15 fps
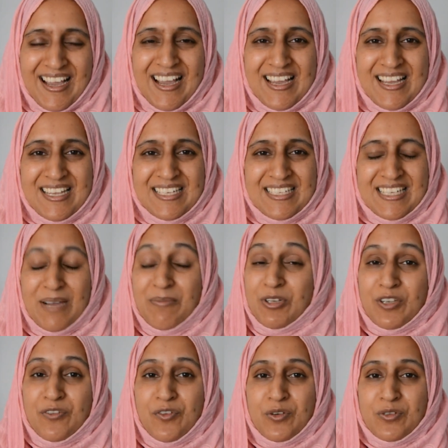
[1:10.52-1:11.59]
And I'm
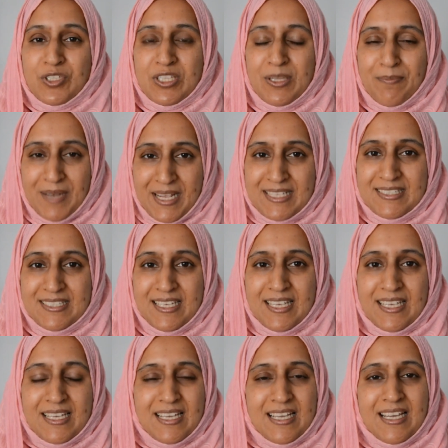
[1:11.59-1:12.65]
looking forward to the
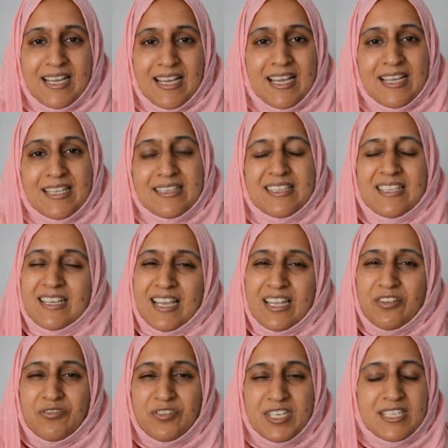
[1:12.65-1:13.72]
blessing and the
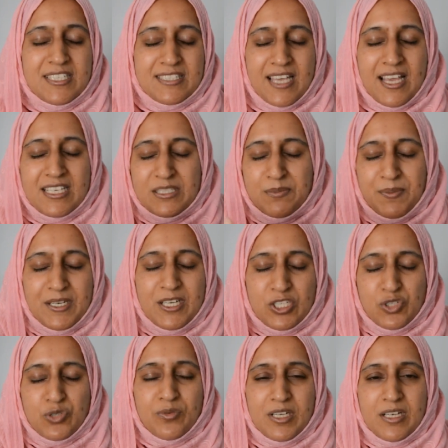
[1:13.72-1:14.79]
kind of reset,
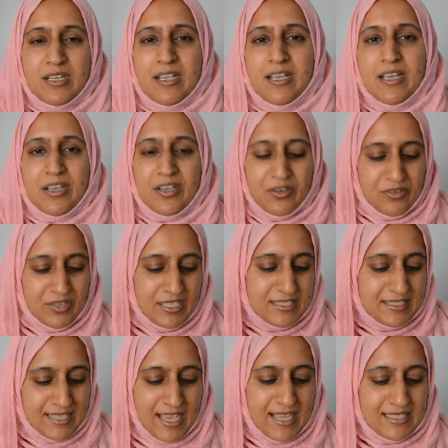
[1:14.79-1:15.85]
spiritual
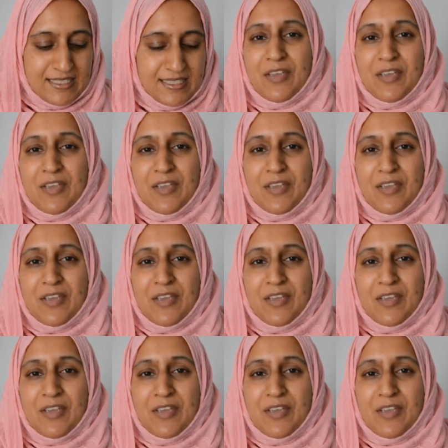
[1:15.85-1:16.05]
reset.